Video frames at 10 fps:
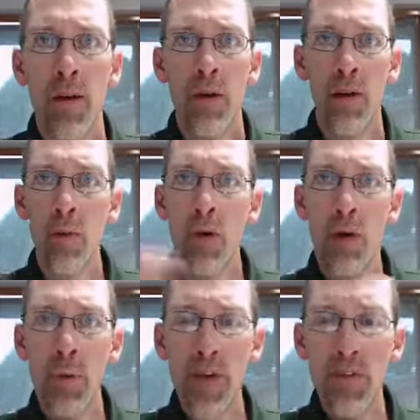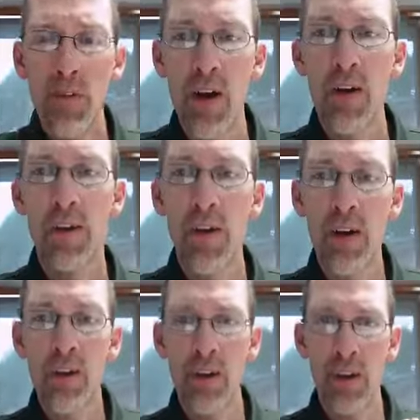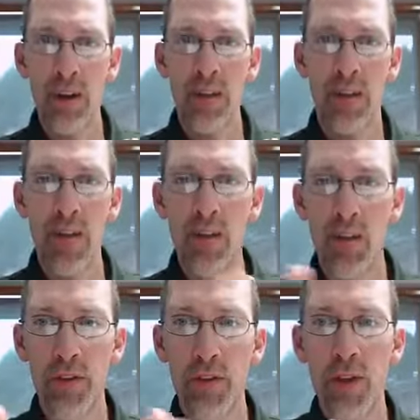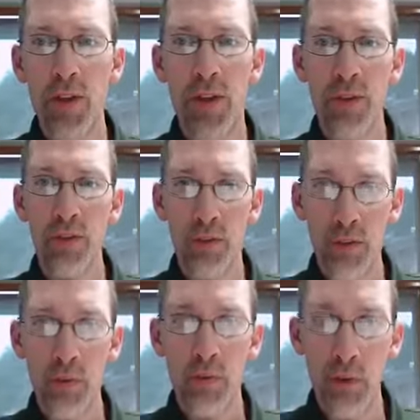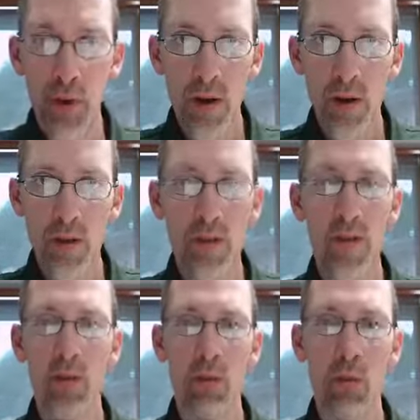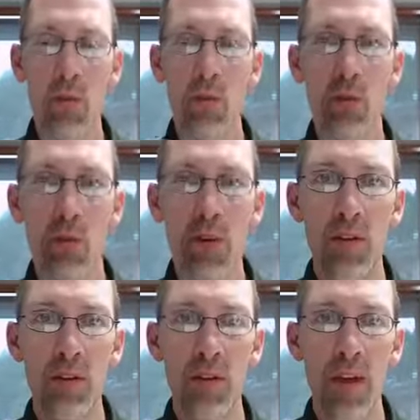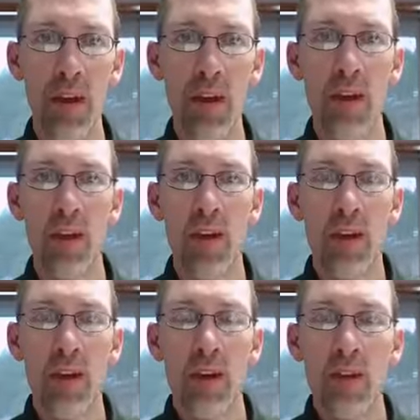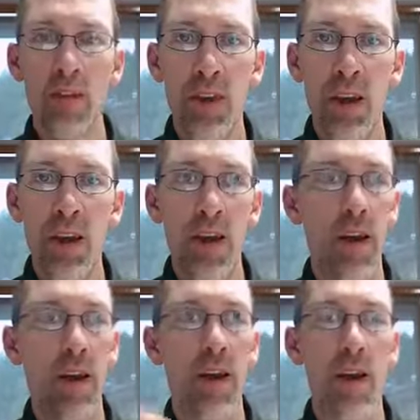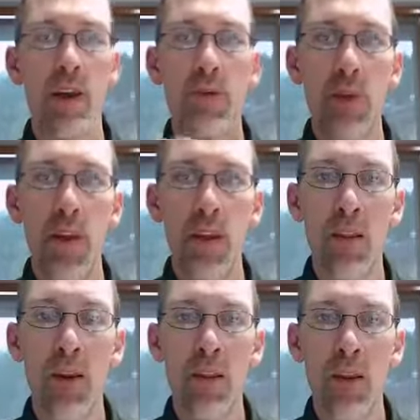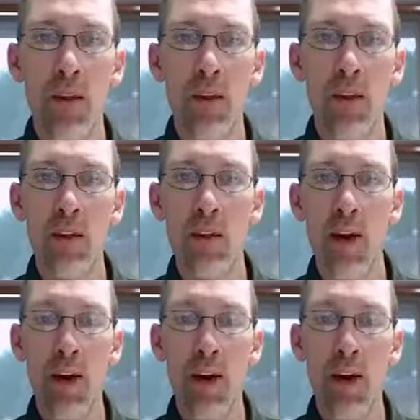Good morning, Pastor Connor here. It's 7:30 on June 20th. Thanks for being with me today. Say, as we're getting logged on here,